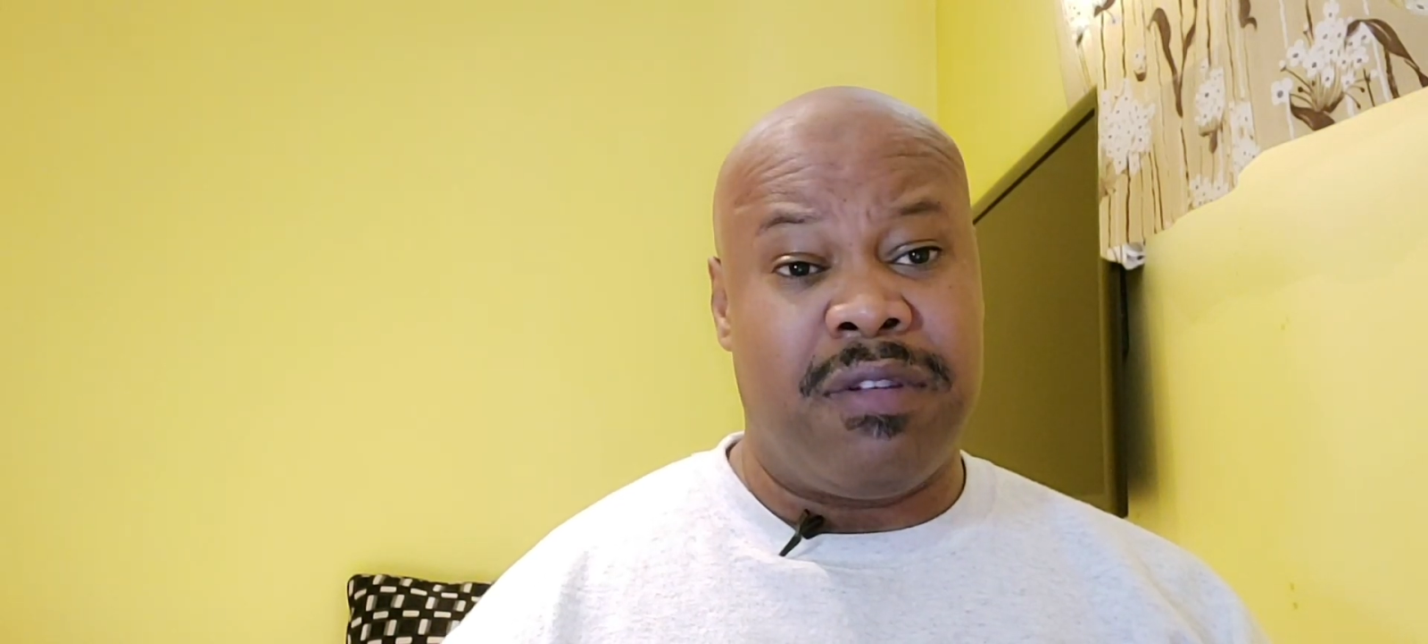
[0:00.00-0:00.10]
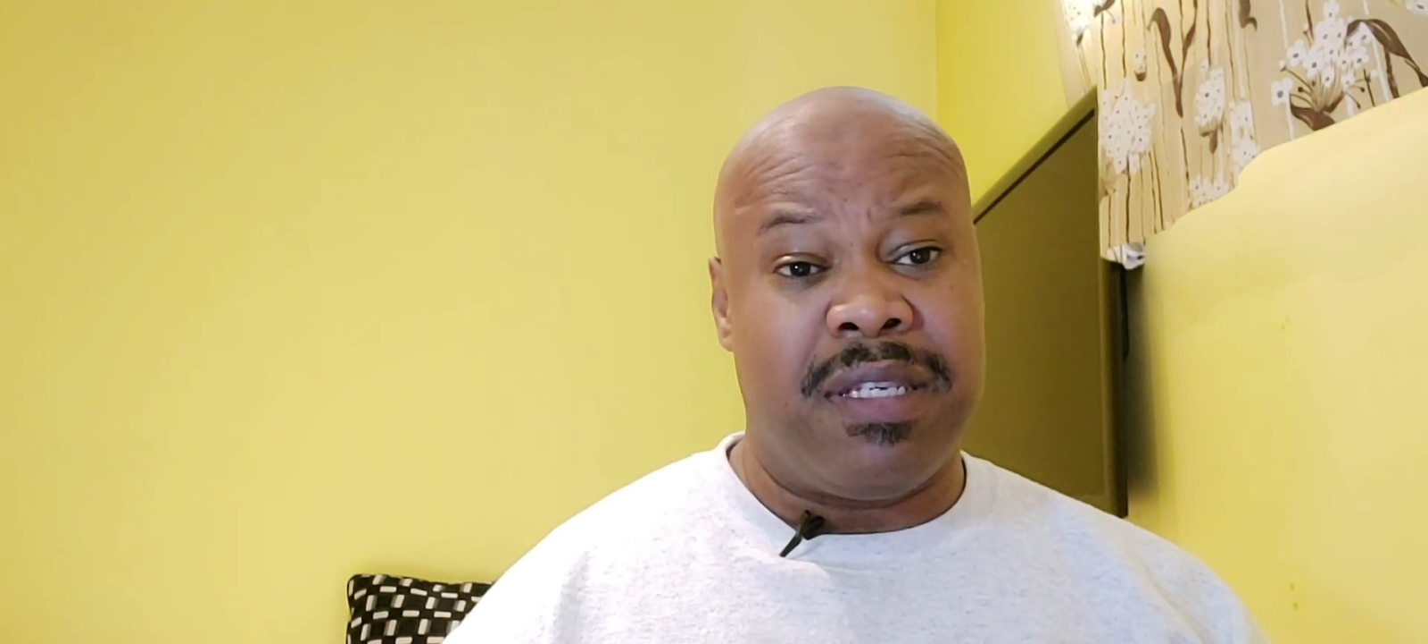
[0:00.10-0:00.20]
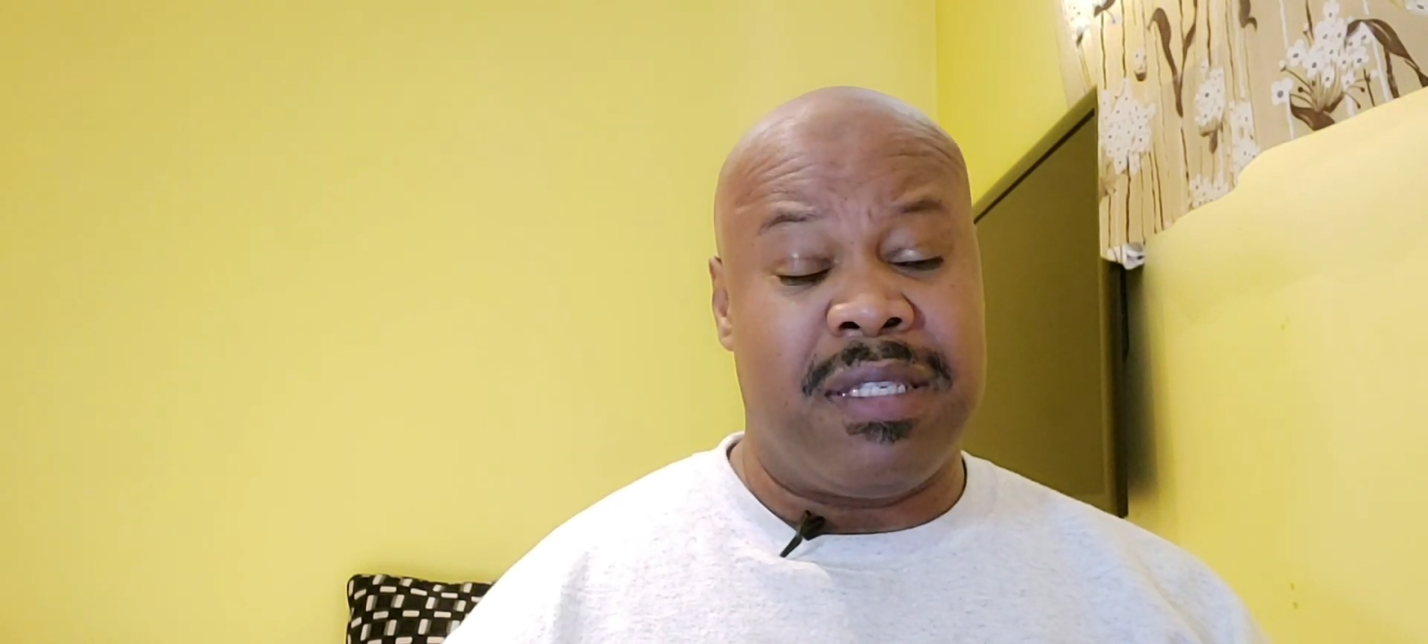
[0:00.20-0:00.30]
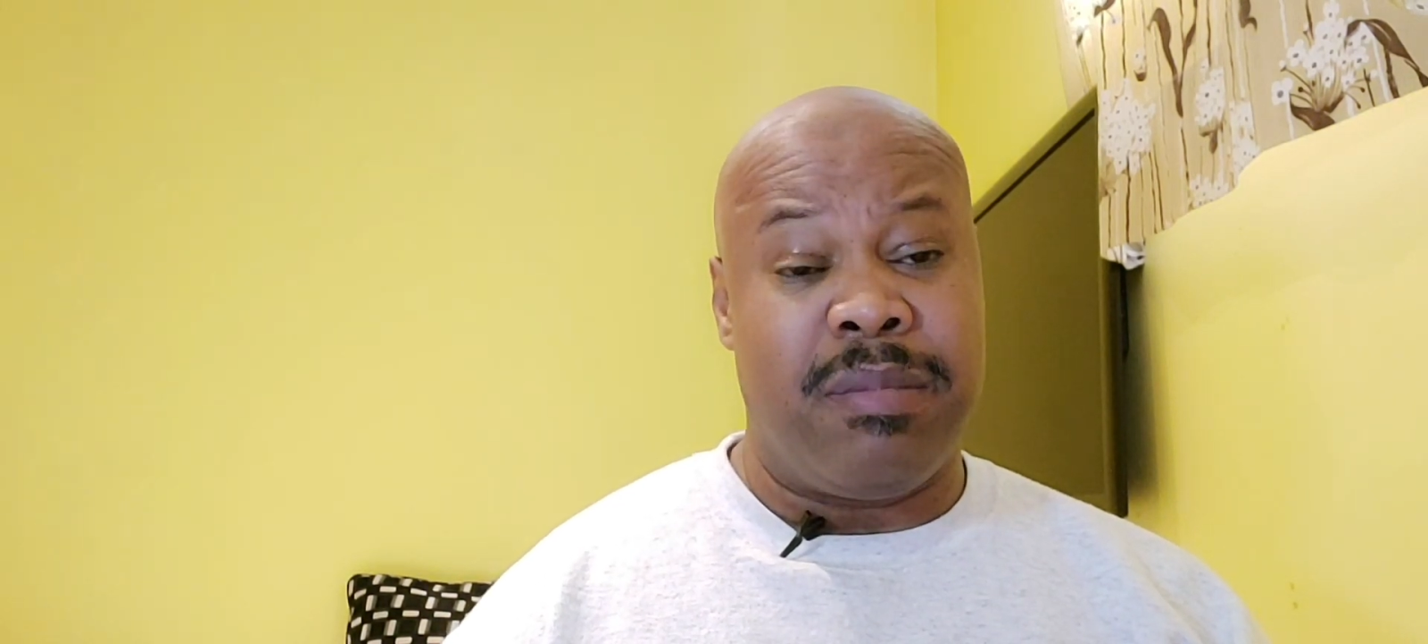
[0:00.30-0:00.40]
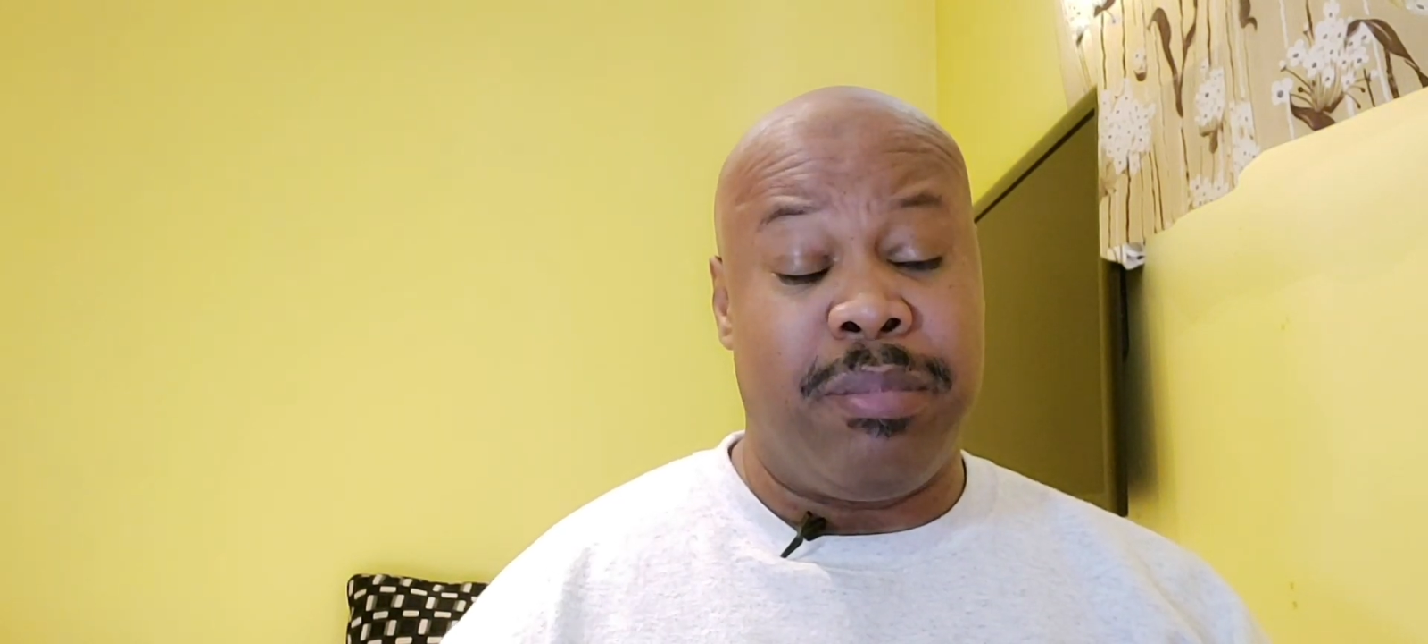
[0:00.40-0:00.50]

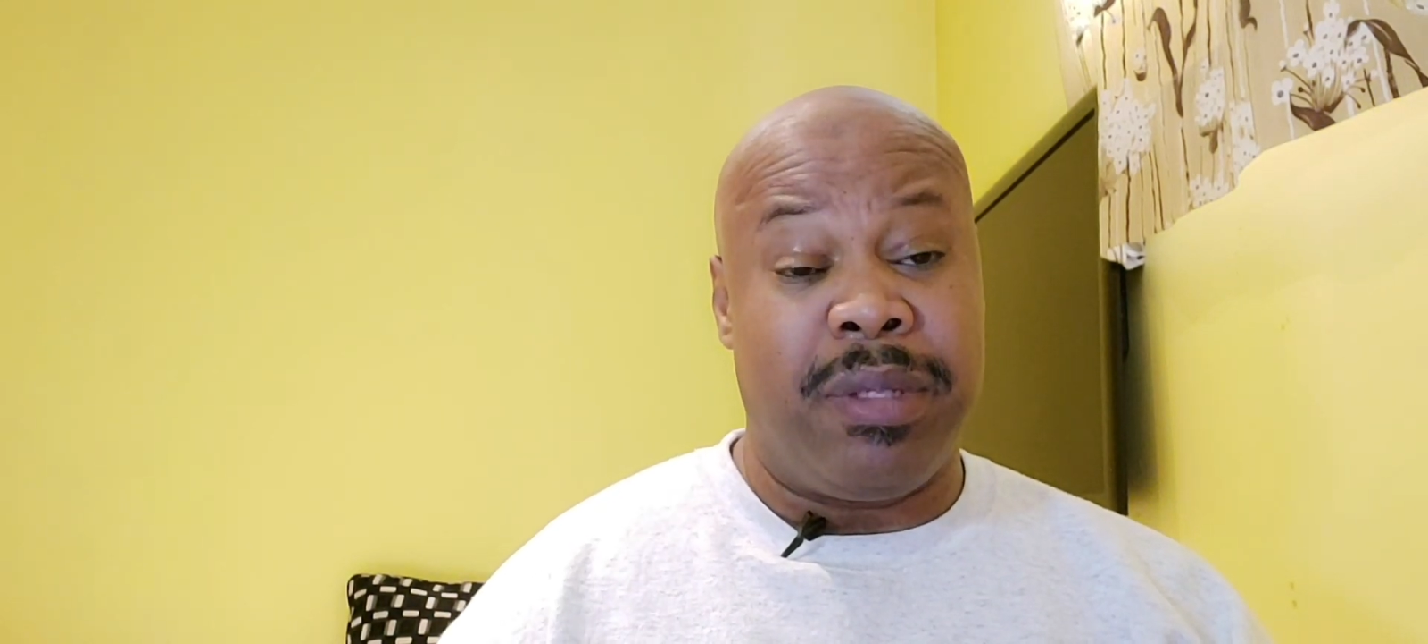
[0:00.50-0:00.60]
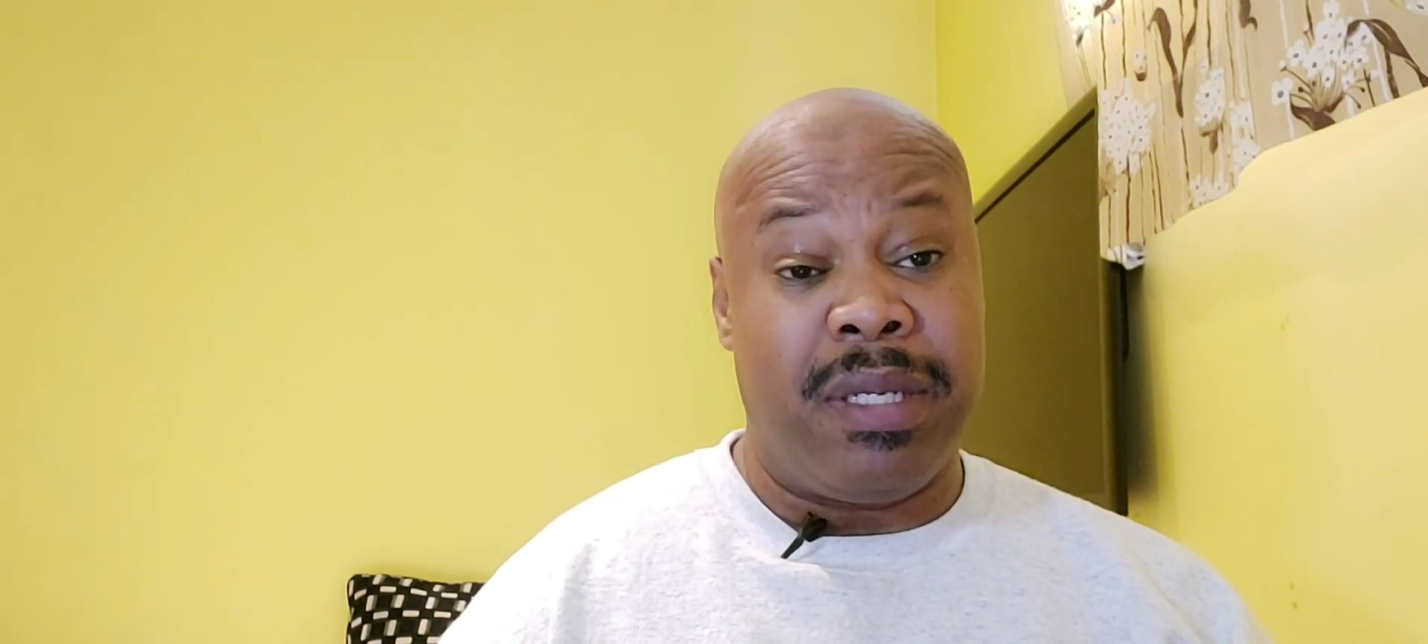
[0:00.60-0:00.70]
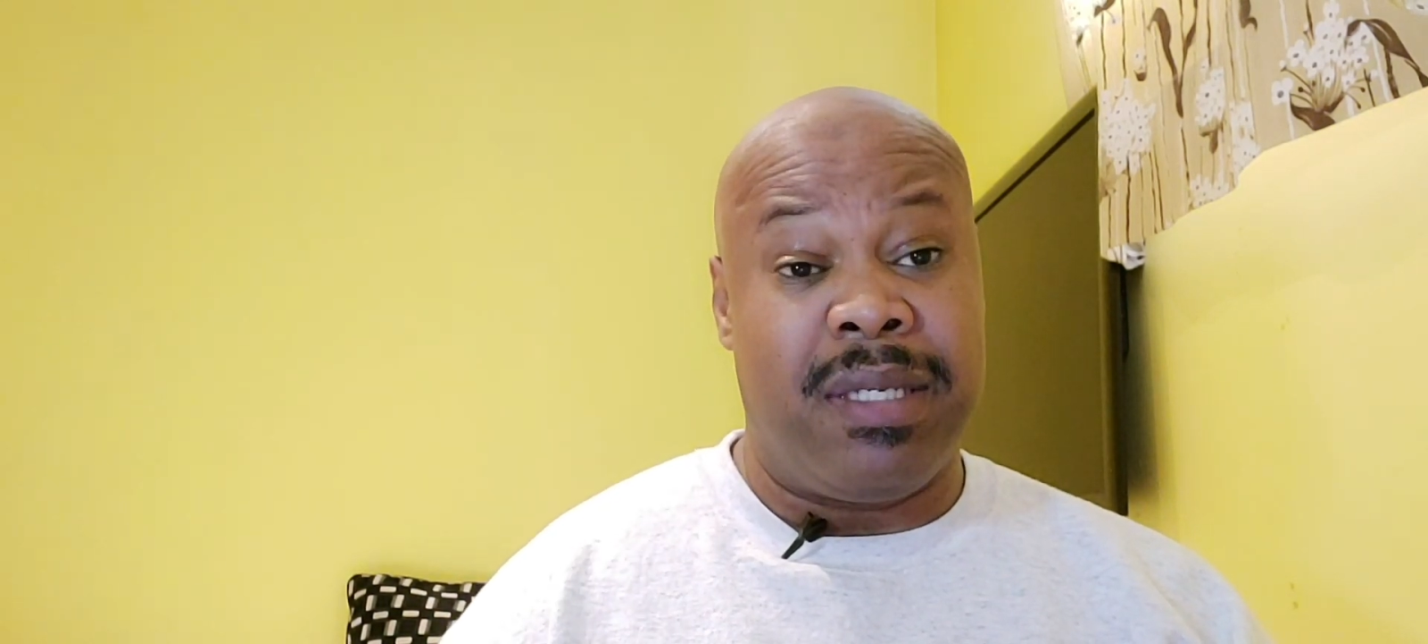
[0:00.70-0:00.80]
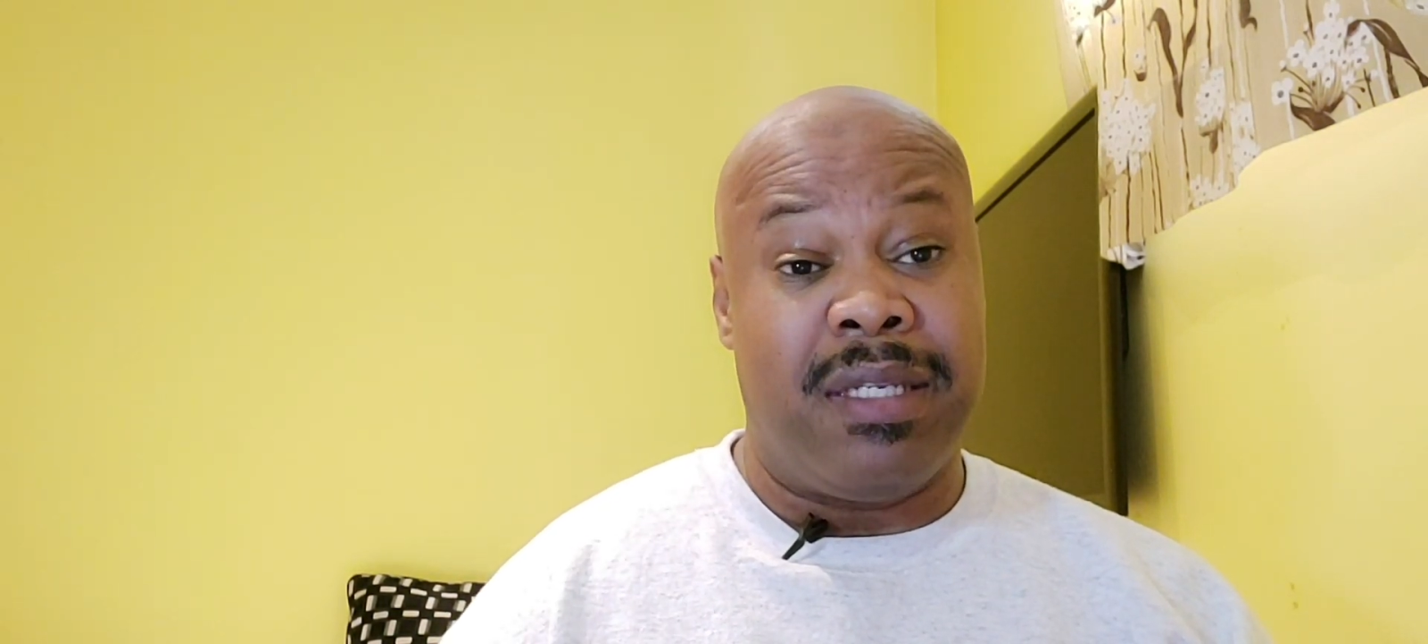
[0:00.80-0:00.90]
his ability